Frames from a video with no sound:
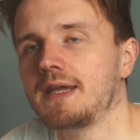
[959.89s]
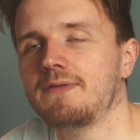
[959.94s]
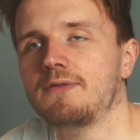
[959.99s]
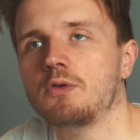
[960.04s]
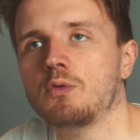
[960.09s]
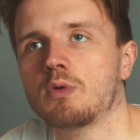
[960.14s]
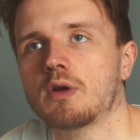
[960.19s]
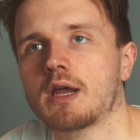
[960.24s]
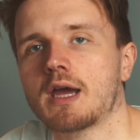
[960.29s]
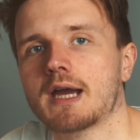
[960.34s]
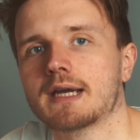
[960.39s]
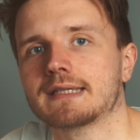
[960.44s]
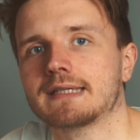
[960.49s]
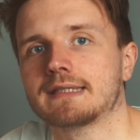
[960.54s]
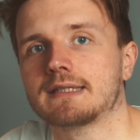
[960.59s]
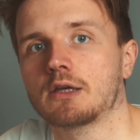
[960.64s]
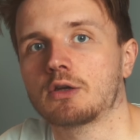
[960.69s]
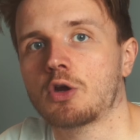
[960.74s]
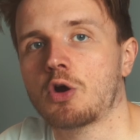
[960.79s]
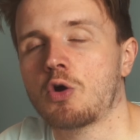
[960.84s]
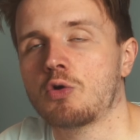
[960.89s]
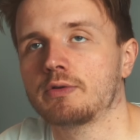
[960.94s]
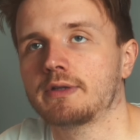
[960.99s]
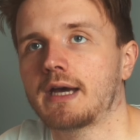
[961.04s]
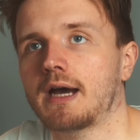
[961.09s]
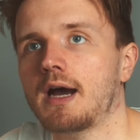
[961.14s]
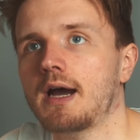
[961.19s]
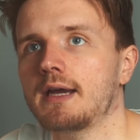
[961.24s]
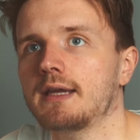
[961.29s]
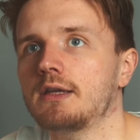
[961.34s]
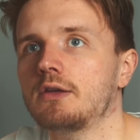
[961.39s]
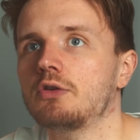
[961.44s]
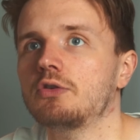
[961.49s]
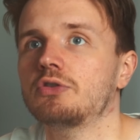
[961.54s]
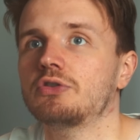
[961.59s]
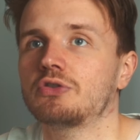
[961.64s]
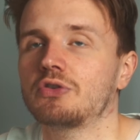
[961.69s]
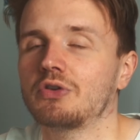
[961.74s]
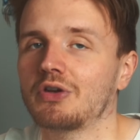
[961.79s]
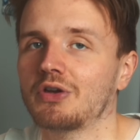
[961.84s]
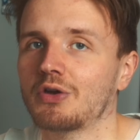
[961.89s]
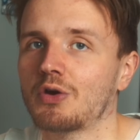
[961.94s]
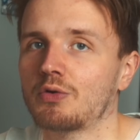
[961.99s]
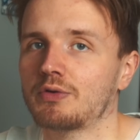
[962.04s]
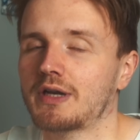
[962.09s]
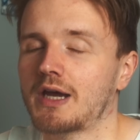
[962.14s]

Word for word: If you want to access the code that I used, you can go